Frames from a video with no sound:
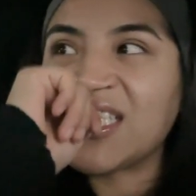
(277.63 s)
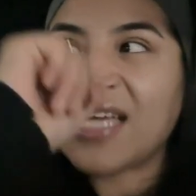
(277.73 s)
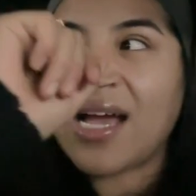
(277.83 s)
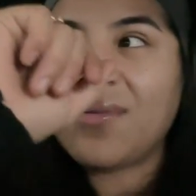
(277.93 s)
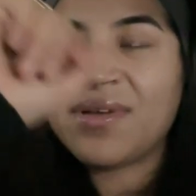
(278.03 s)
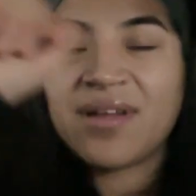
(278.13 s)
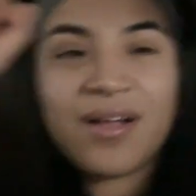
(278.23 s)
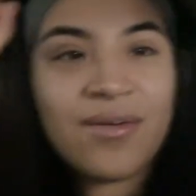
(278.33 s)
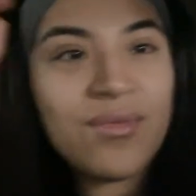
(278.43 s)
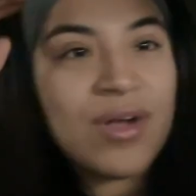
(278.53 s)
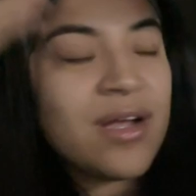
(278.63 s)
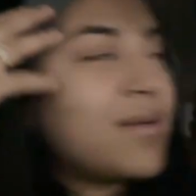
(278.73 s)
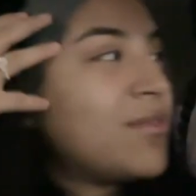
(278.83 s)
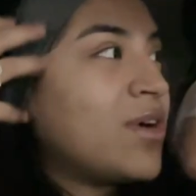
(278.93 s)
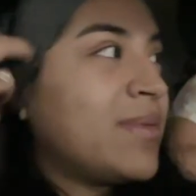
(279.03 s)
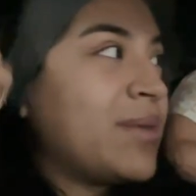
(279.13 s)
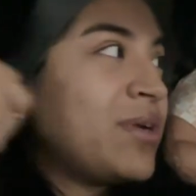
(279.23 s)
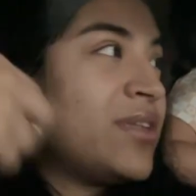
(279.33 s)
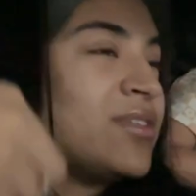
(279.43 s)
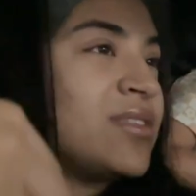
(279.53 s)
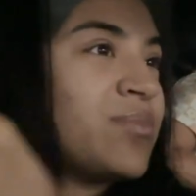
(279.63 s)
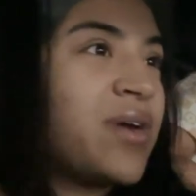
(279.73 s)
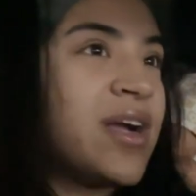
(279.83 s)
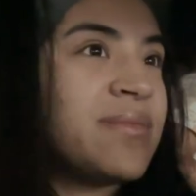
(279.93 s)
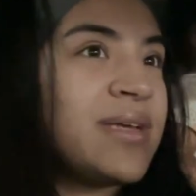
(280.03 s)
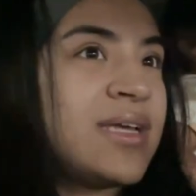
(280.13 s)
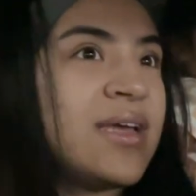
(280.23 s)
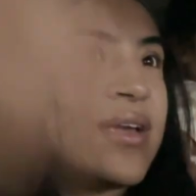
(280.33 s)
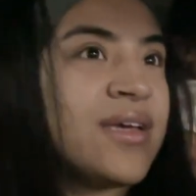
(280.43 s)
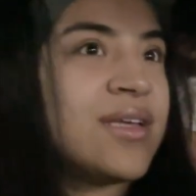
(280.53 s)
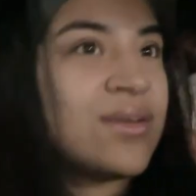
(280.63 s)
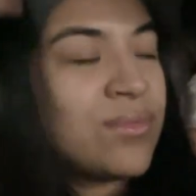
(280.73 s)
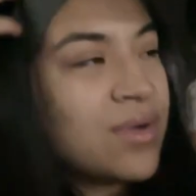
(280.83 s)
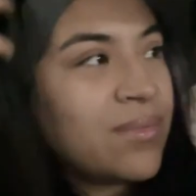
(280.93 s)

Yeah, we are. We're at my brother's apartment, and we're